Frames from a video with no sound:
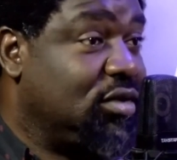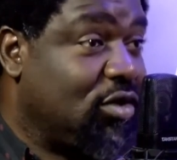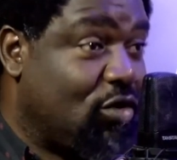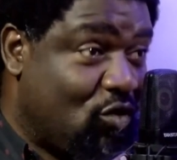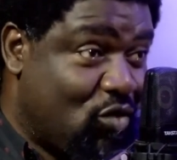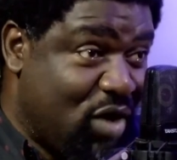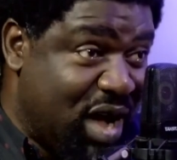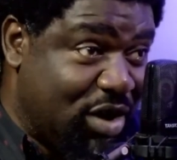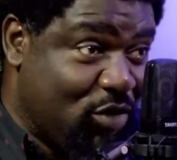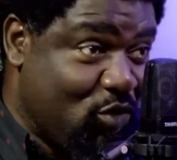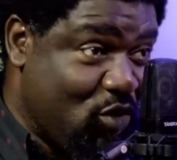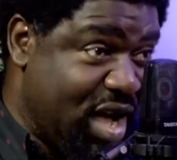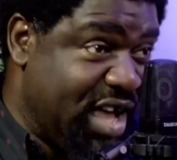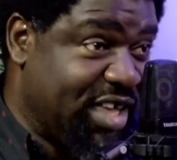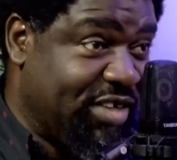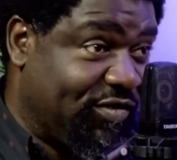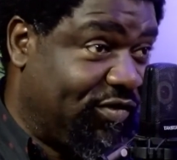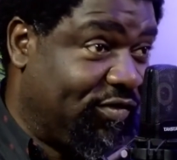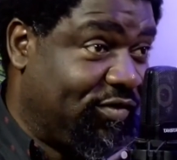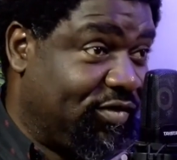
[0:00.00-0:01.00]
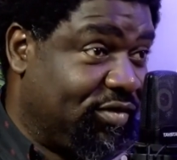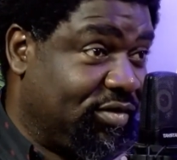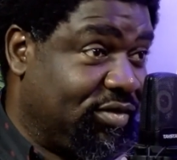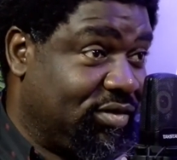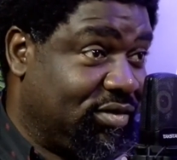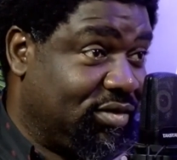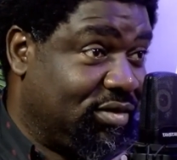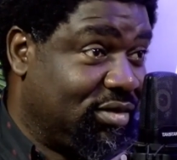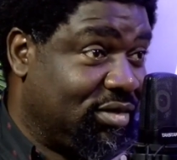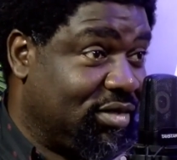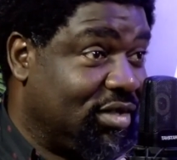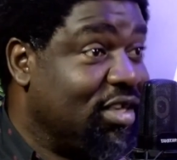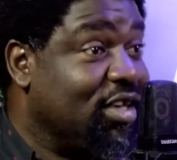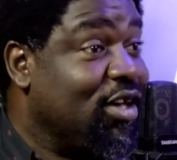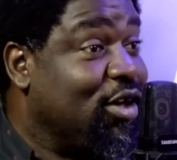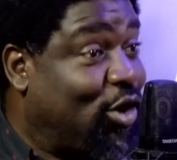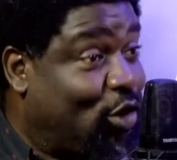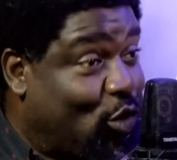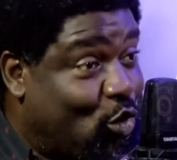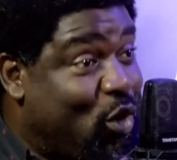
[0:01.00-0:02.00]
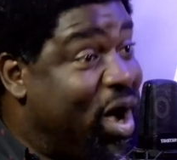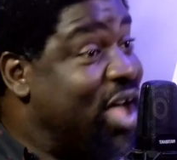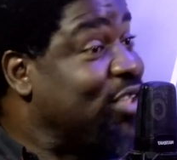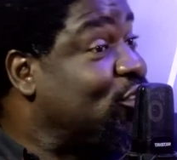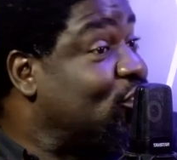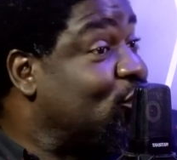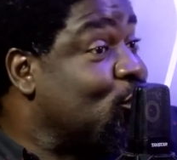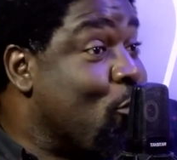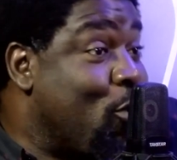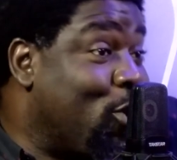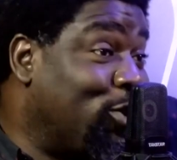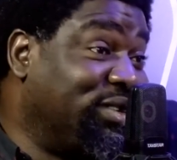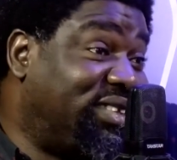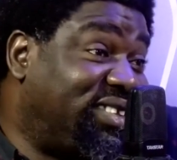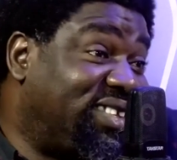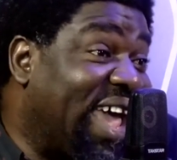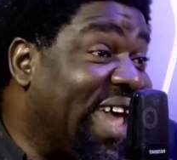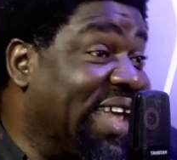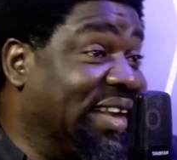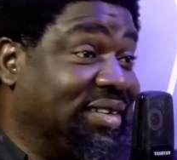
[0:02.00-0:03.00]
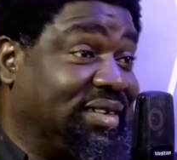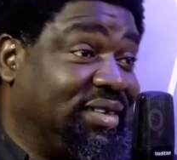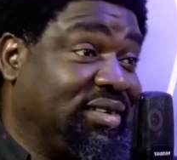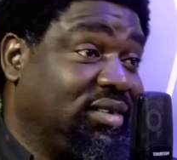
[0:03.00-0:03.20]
One wife. One small child.